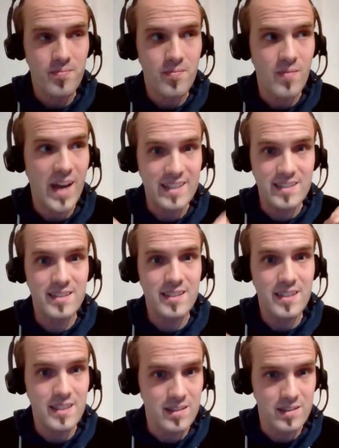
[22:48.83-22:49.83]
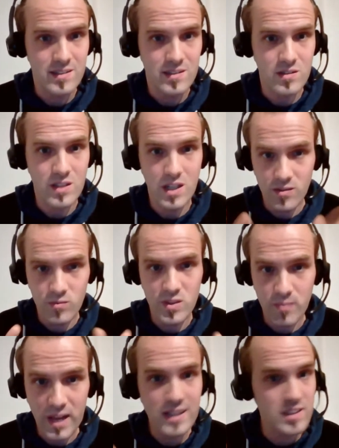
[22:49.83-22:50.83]
Max Egan. Okay,
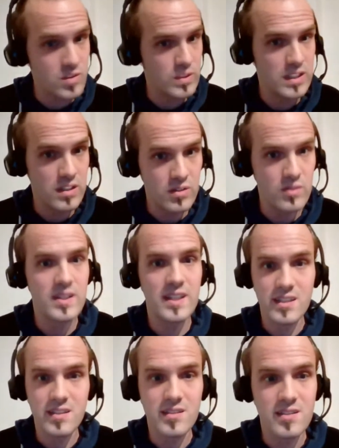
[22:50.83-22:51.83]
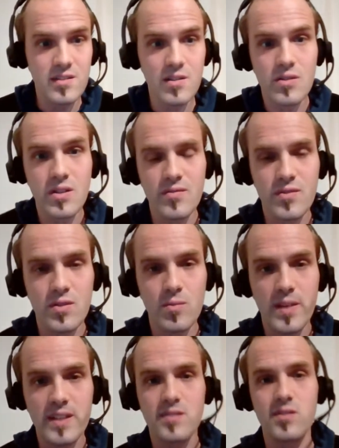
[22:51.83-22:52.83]
with Max, we know that he's still looking for a
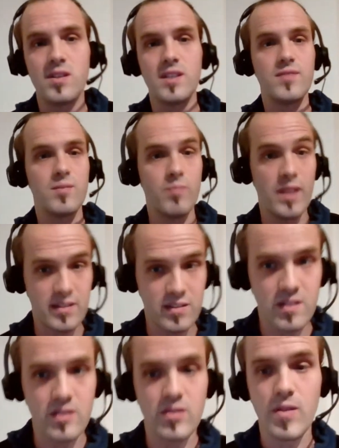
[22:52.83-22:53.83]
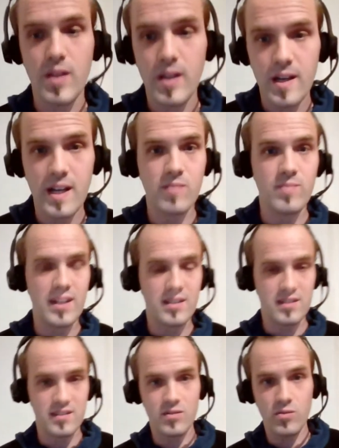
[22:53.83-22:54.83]
place to live in Mexico, and
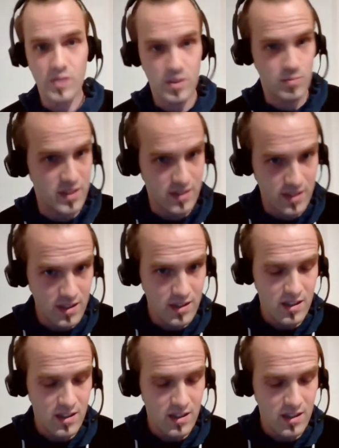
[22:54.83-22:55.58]
Max is always busy.